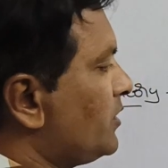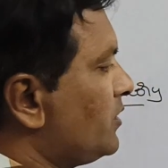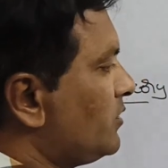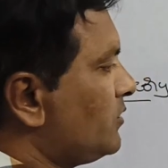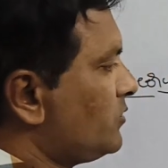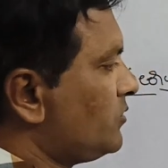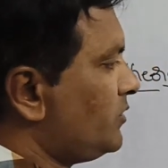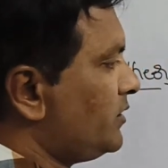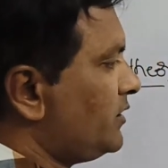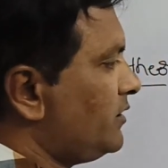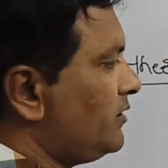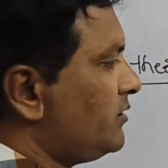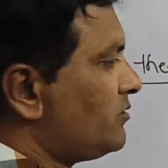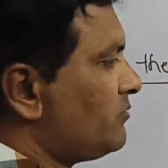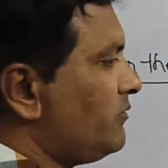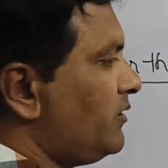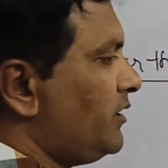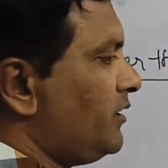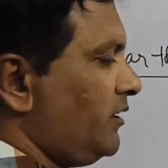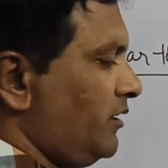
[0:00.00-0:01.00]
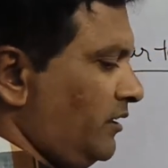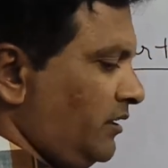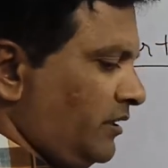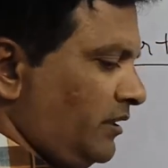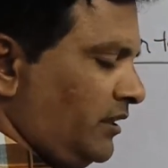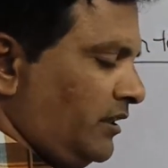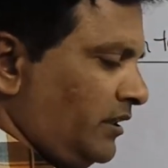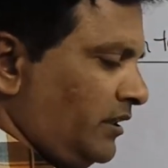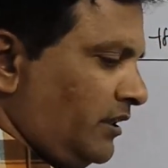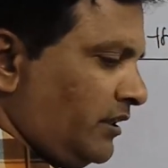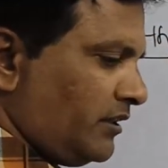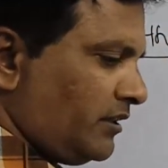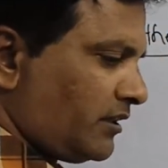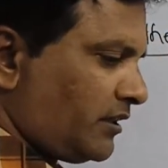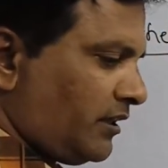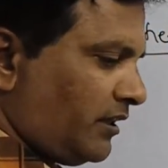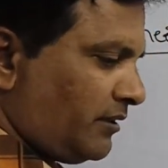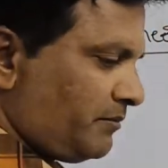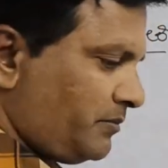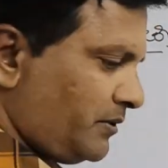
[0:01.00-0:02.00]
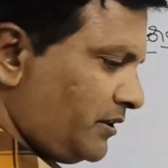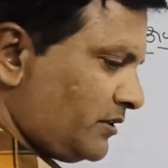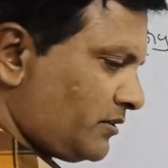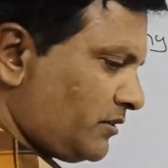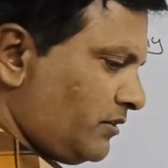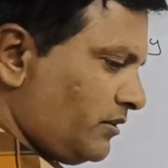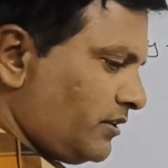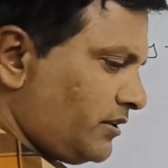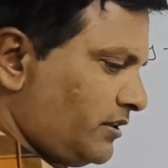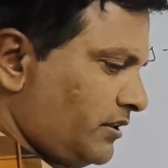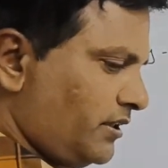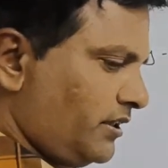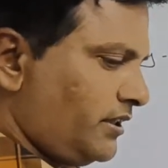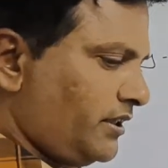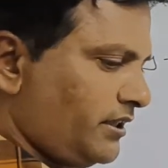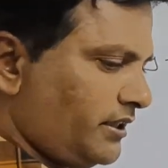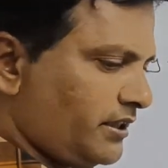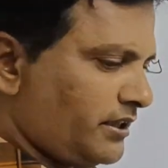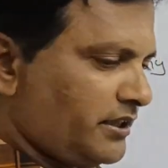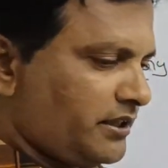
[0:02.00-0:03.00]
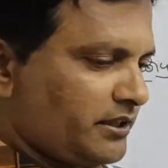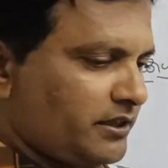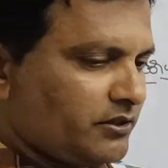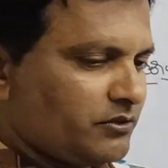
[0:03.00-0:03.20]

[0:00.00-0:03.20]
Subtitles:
So in this way, the corpuscular theory